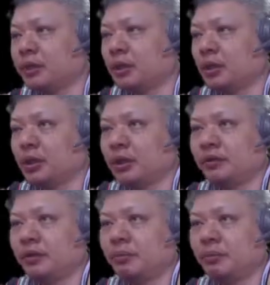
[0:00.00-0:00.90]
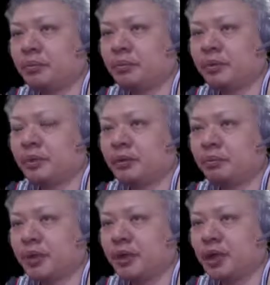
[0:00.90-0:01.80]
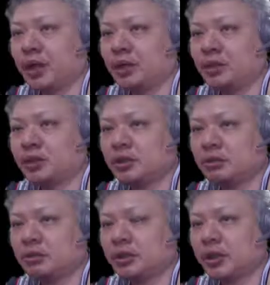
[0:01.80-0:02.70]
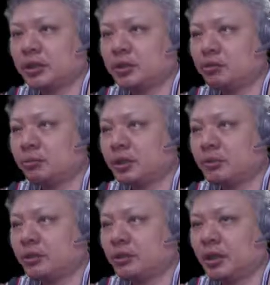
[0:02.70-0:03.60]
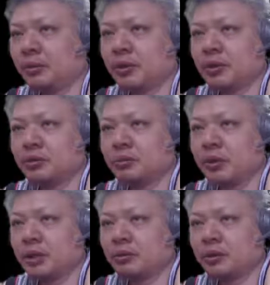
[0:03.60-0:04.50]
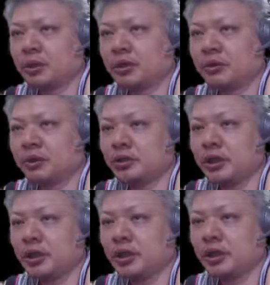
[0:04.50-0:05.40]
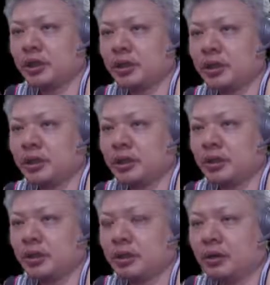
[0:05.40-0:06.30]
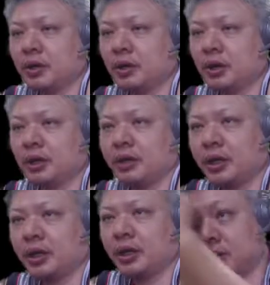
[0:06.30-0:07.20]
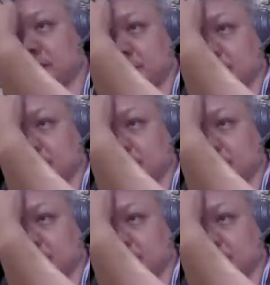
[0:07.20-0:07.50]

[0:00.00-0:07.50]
If he played R6 equals to 8, this would be a mistake because black would deliver a check and gain material.